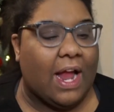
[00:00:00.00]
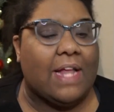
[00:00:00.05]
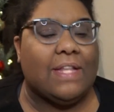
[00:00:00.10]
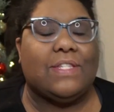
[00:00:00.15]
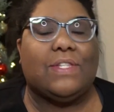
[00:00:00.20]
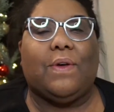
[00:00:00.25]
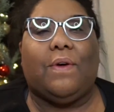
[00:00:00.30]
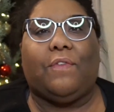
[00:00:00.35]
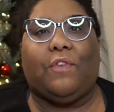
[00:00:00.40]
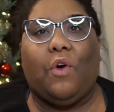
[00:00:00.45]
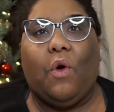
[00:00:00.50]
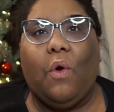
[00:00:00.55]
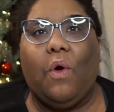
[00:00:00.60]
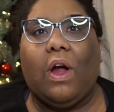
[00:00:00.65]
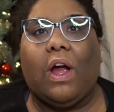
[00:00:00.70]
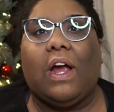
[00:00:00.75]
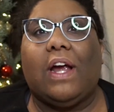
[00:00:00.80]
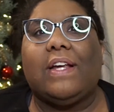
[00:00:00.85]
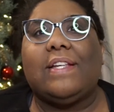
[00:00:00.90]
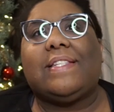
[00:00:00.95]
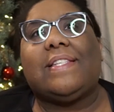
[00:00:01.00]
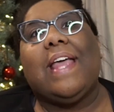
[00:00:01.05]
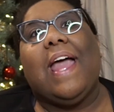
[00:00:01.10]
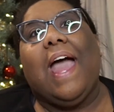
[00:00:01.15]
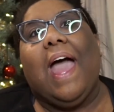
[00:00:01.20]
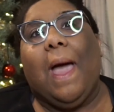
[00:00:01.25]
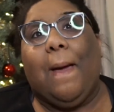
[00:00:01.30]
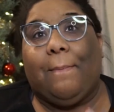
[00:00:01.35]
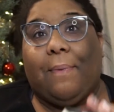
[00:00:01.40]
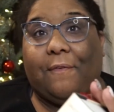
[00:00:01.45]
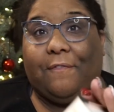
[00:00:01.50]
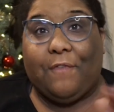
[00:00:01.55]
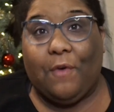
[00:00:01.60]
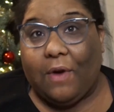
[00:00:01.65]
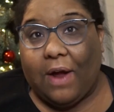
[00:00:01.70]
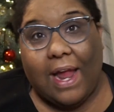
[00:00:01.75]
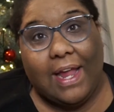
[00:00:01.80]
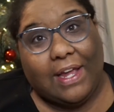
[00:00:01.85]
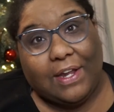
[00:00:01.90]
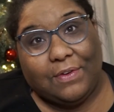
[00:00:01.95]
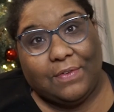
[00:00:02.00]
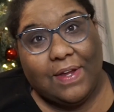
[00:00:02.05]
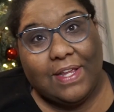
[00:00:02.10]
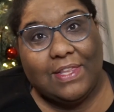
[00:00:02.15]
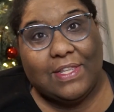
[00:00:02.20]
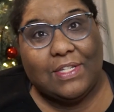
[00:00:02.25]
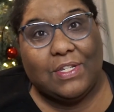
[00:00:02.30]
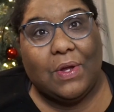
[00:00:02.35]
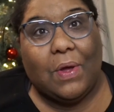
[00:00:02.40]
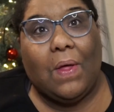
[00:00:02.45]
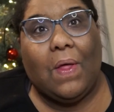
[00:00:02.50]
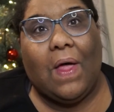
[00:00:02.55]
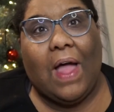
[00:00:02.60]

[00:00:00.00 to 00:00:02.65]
And so of course, before I could read The Toll,